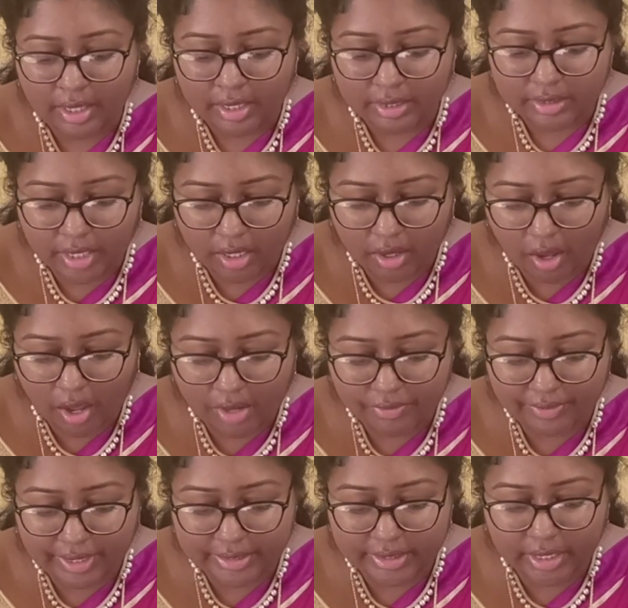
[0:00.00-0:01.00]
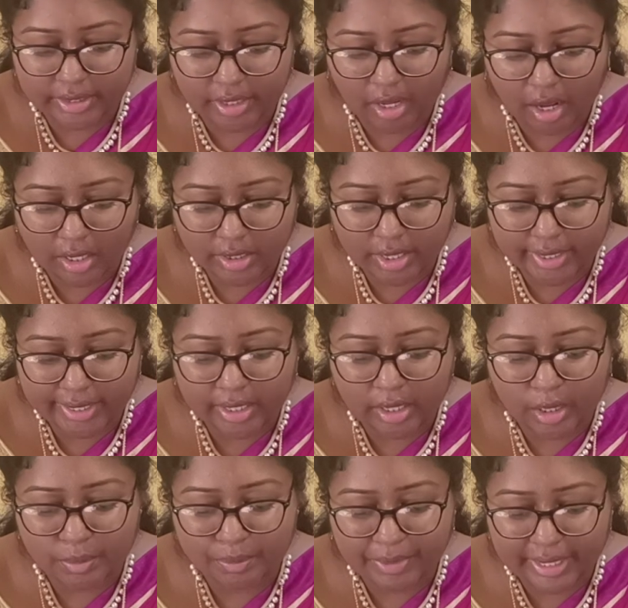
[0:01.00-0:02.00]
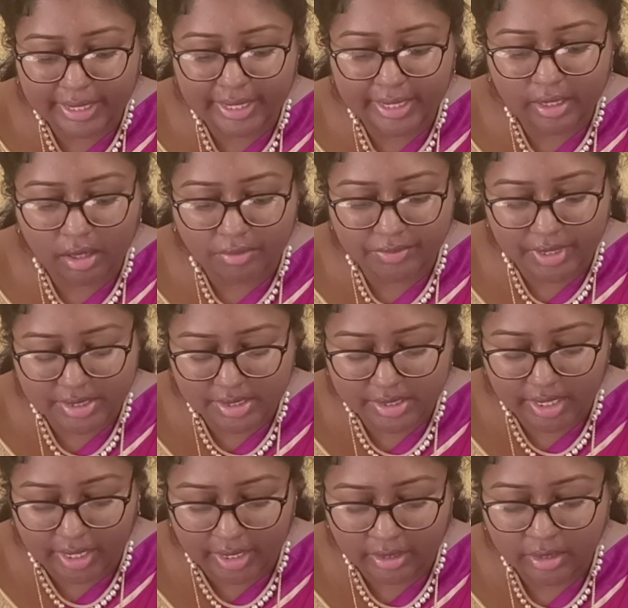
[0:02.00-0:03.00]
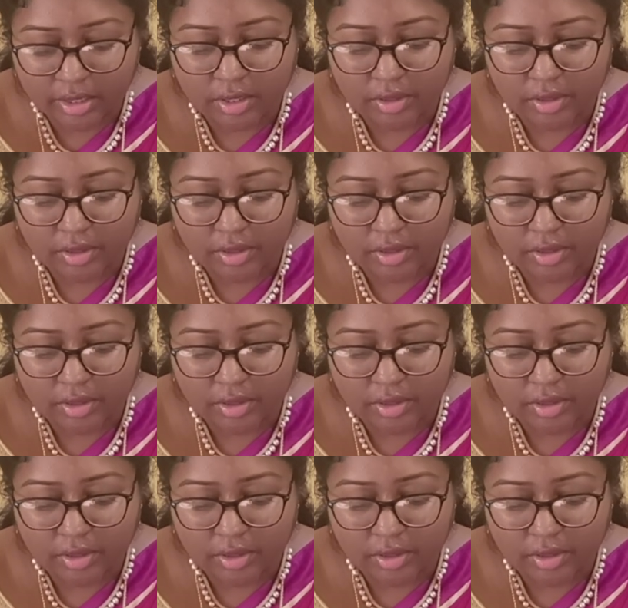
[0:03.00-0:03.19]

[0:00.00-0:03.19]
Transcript: the cough and the darkening or peeling of the skin